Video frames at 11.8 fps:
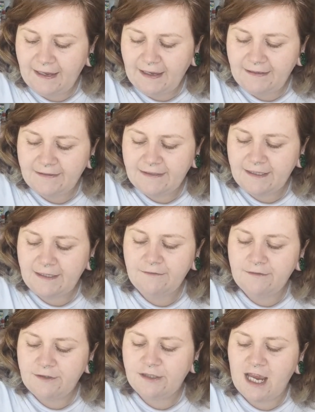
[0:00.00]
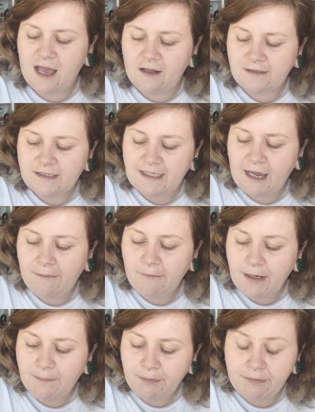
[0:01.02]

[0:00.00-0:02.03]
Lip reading: into gels. Now I'm going to